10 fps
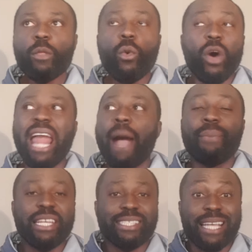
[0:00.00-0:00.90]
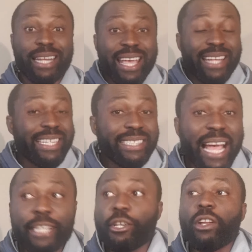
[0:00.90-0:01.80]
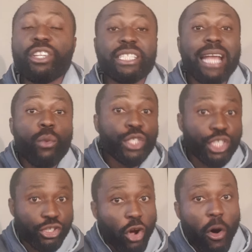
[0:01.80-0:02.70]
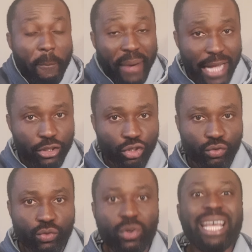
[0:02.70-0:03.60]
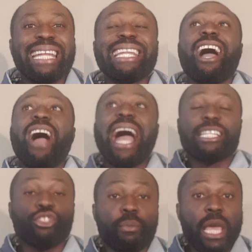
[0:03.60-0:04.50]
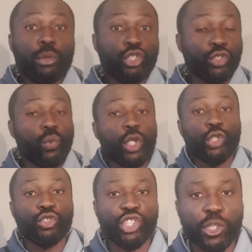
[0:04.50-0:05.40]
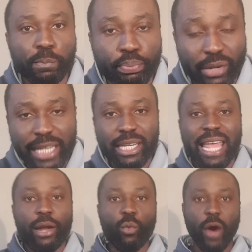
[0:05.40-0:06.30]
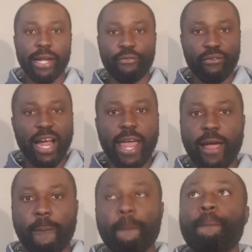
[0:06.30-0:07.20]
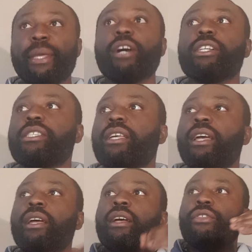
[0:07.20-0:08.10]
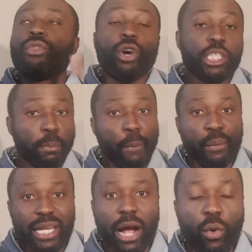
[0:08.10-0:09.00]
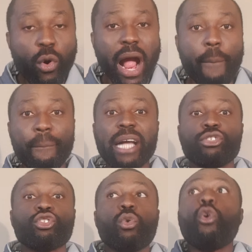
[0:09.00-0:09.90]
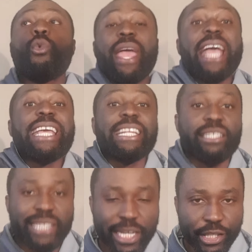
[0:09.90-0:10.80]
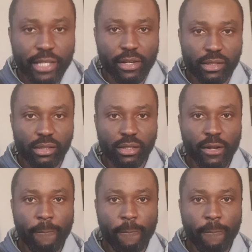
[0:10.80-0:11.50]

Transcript: what happened is that this ideology now, which is called Bantu, now had to be able to do what? To spread like wildfire. Because those people now who are Bantus, who were indigenous,